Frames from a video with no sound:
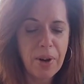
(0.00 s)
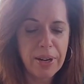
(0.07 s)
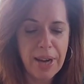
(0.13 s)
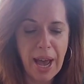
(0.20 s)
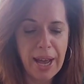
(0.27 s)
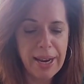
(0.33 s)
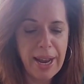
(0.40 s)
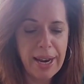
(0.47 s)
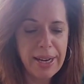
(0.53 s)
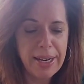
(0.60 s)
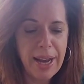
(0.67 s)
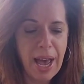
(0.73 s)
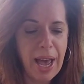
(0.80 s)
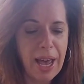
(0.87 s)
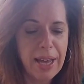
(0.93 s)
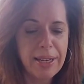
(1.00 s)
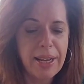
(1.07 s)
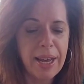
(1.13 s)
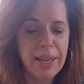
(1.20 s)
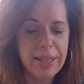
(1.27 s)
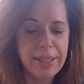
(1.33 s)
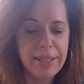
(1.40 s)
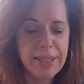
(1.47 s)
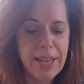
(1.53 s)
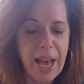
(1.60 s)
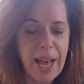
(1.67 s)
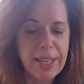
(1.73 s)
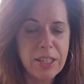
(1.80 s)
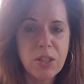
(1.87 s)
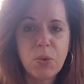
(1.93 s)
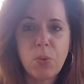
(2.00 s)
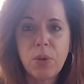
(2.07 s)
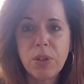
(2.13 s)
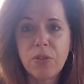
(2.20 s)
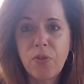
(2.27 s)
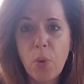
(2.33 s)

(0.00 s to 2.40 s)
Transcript: $9.99, and tax was